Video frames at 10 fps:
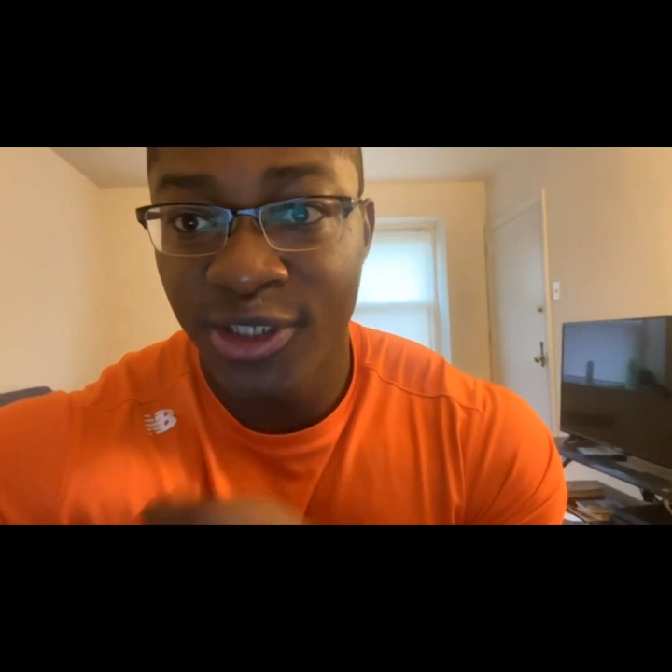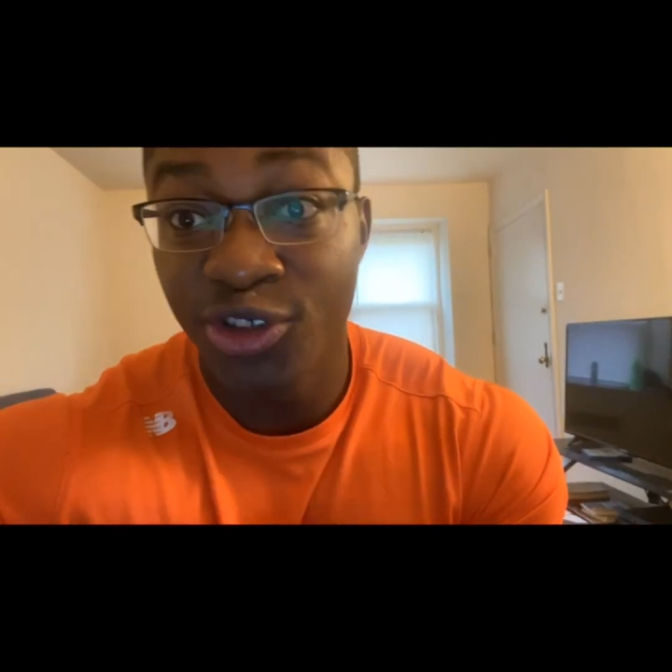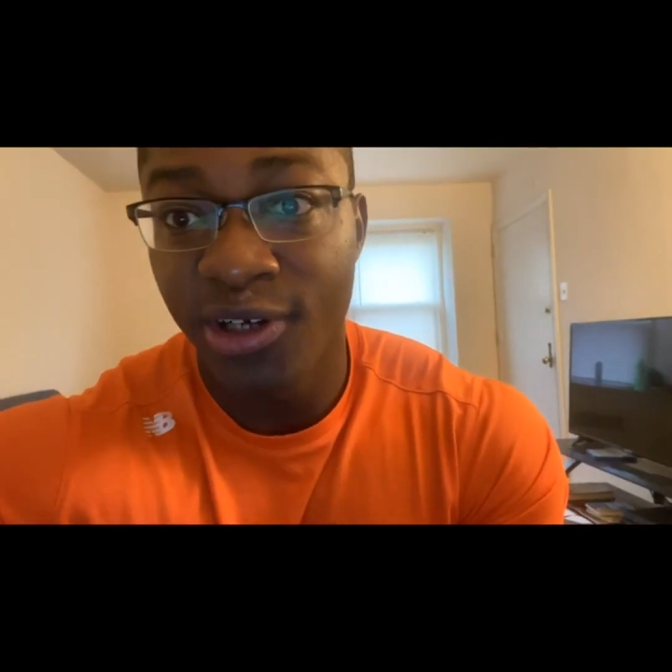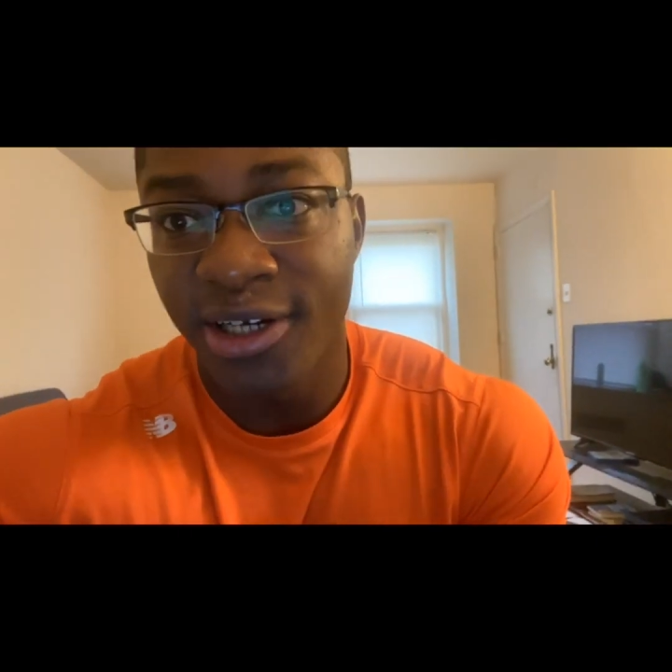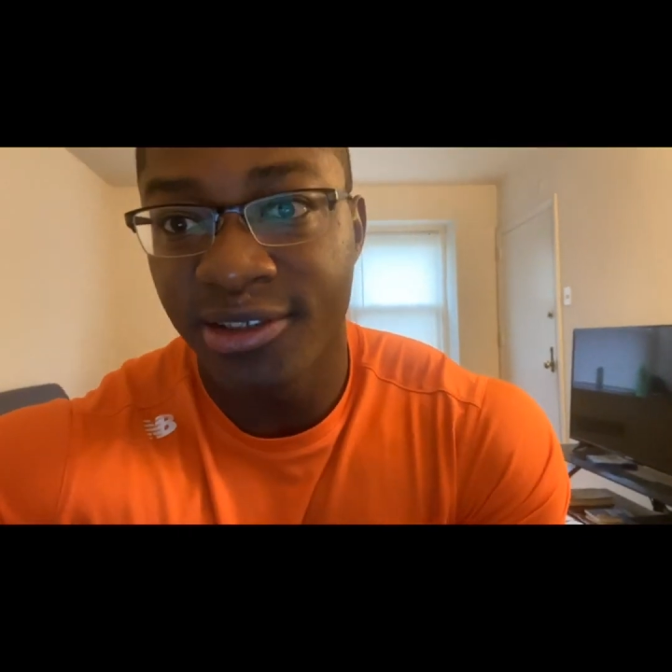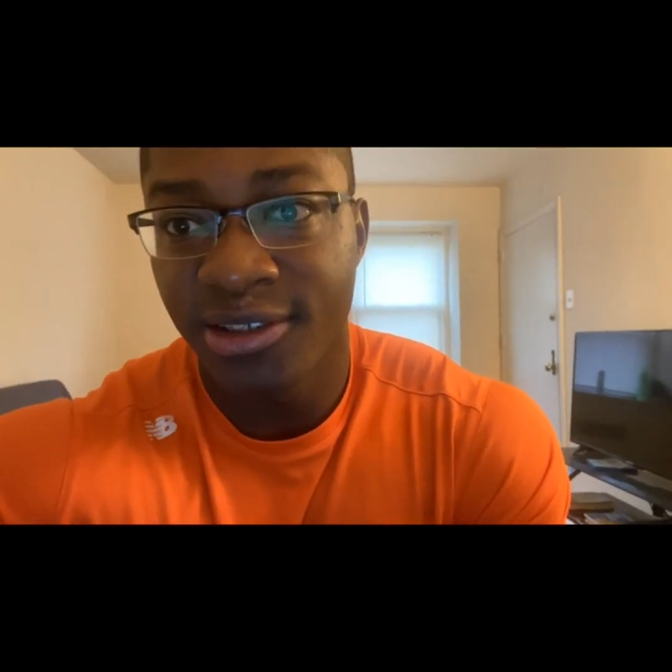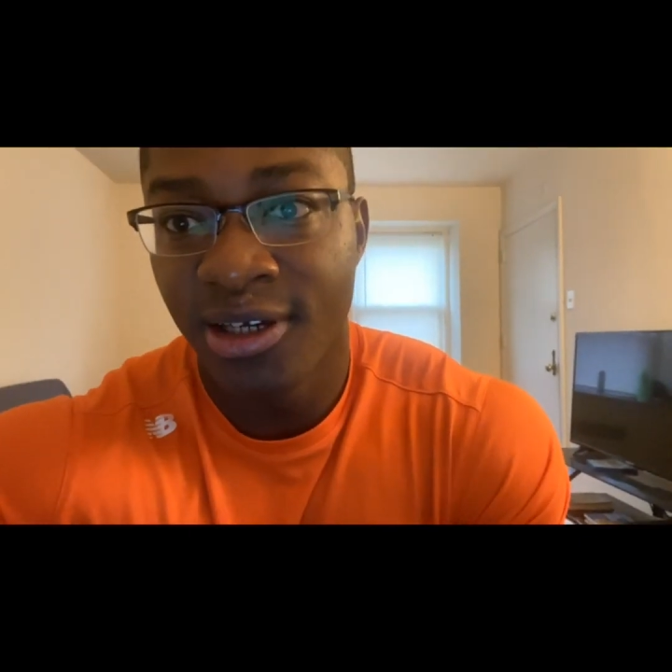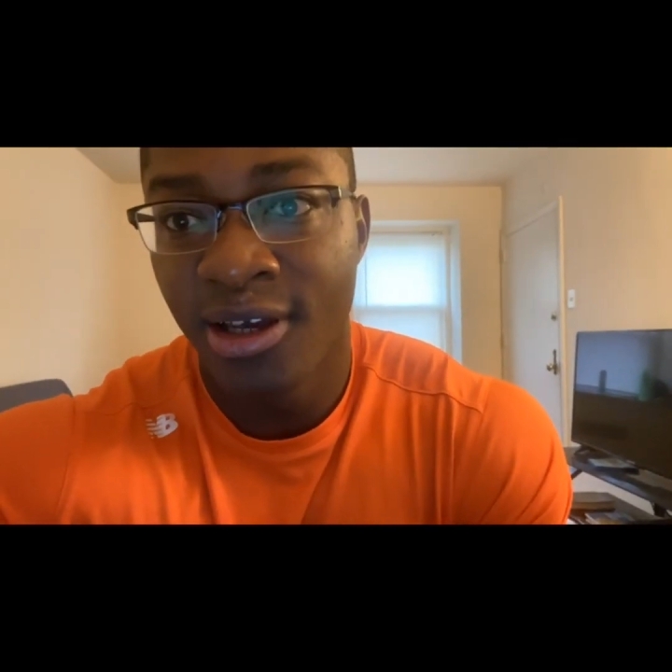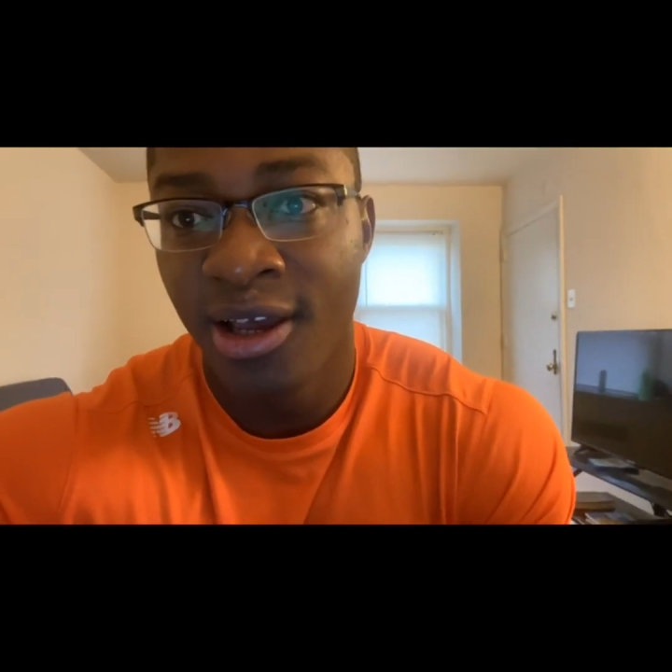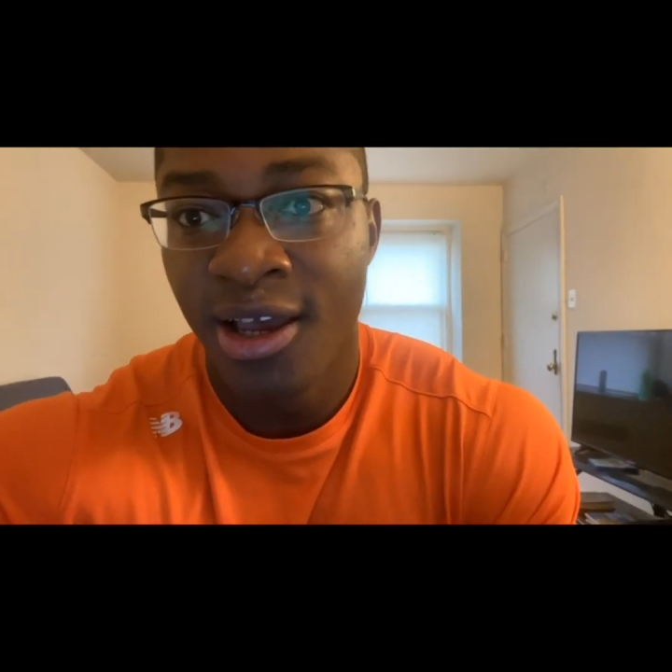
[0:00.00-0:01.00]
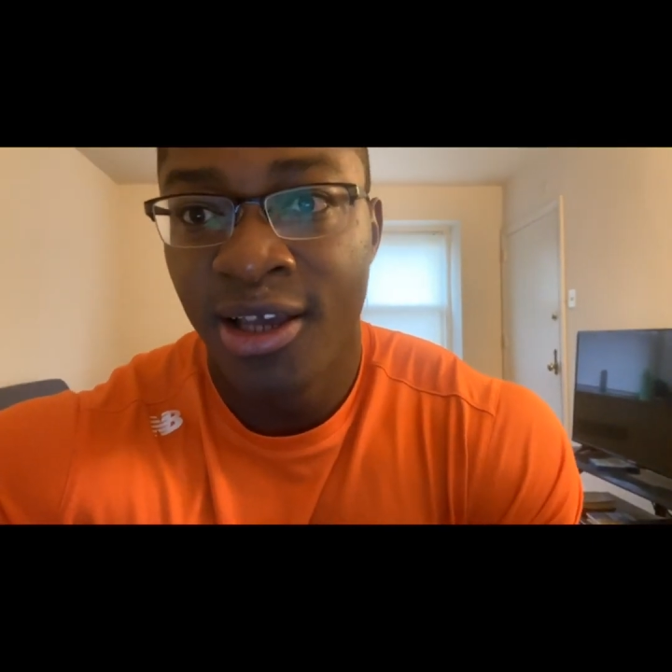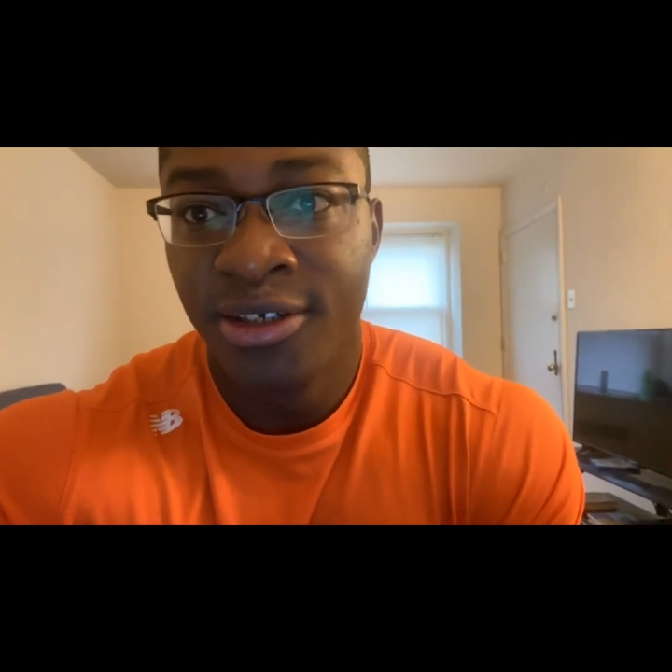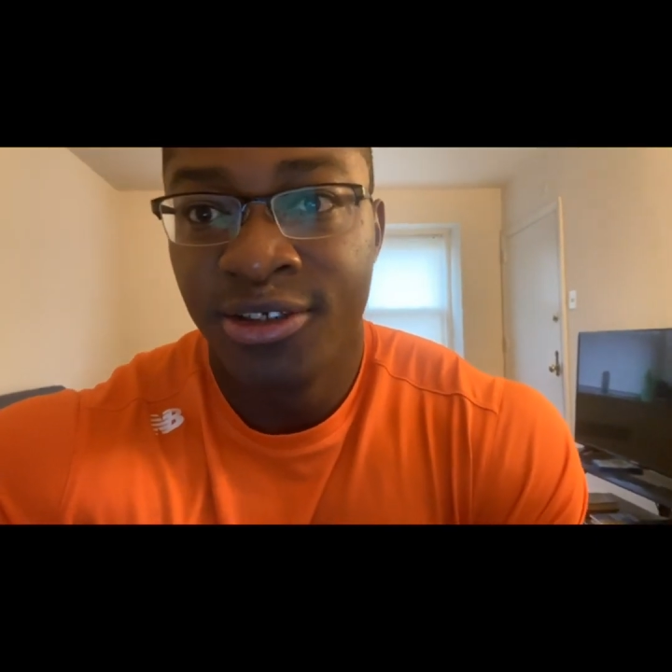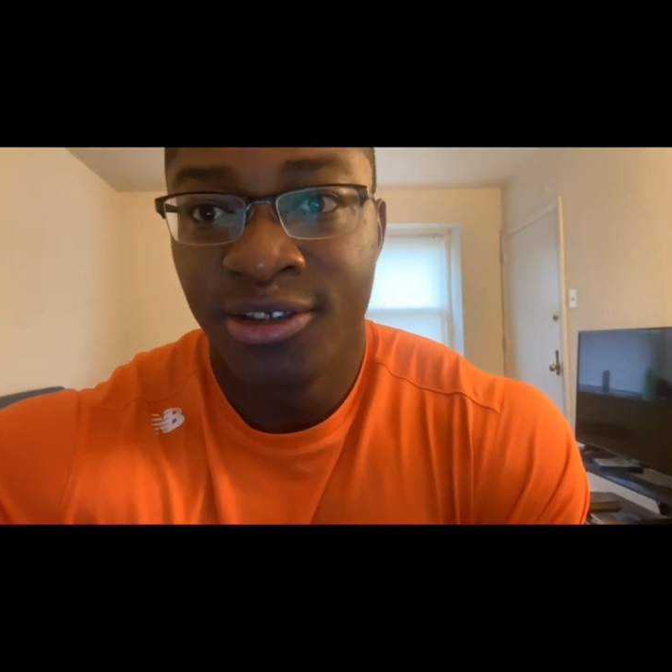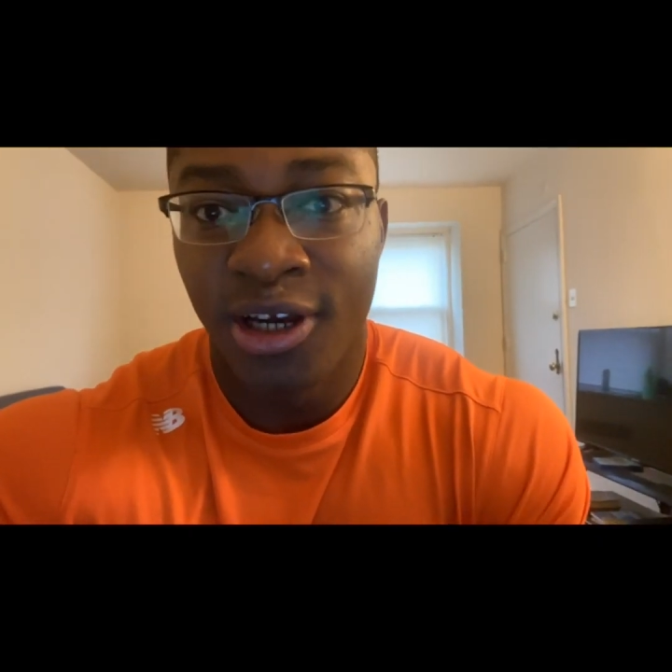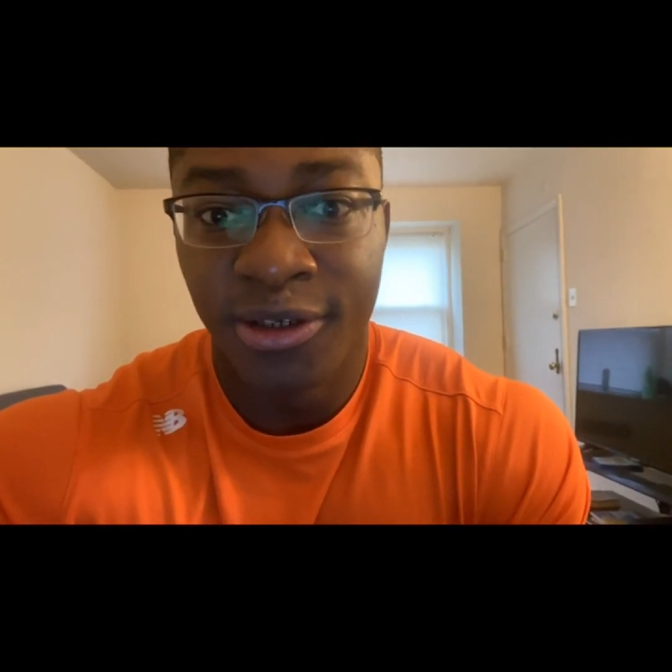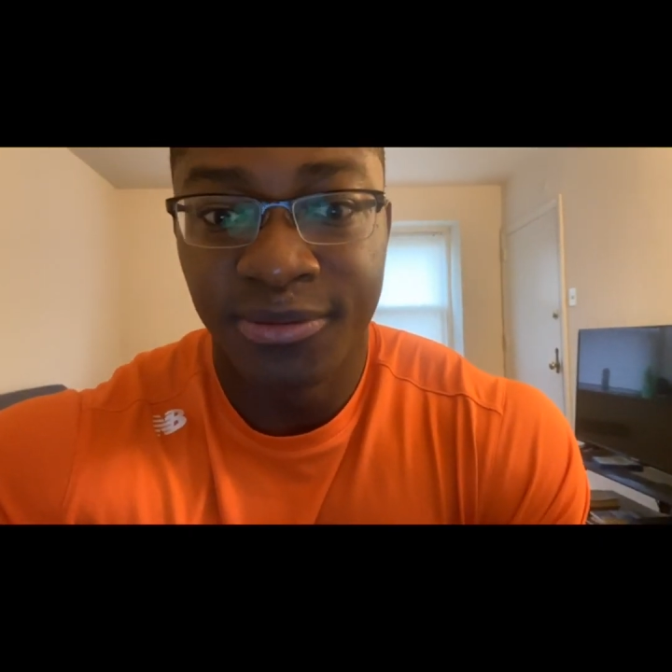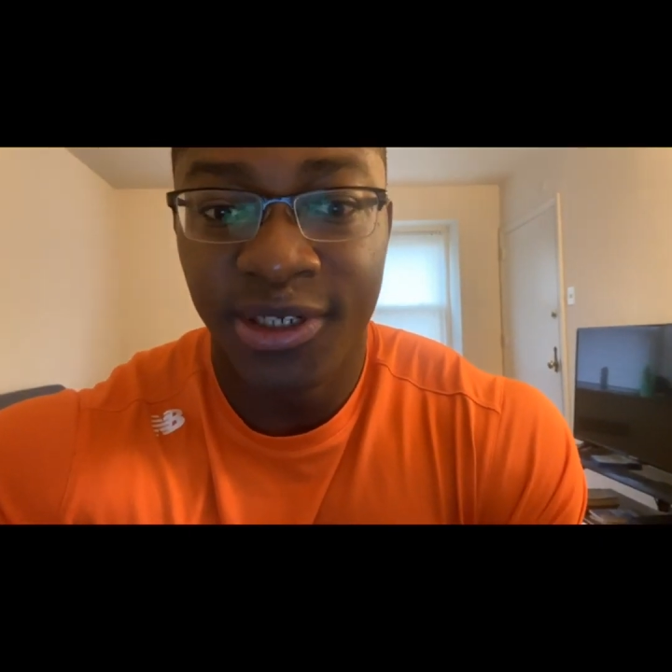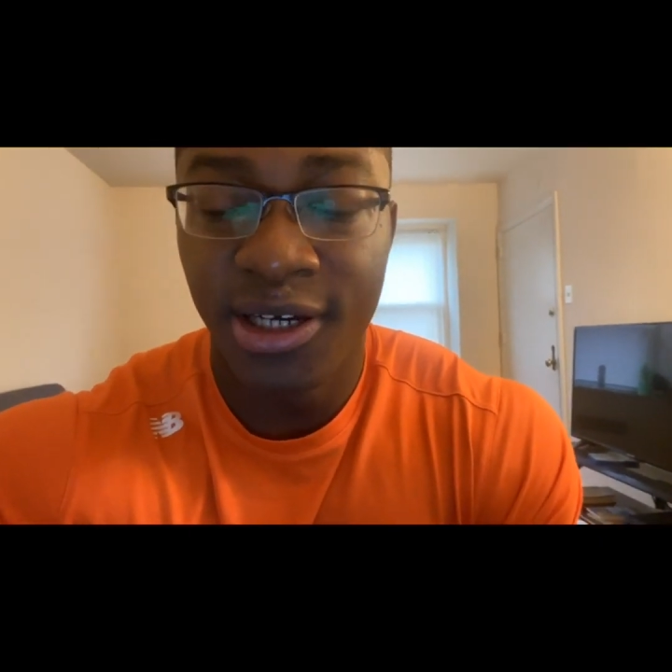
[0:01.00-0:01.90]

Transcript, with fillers: shrugs so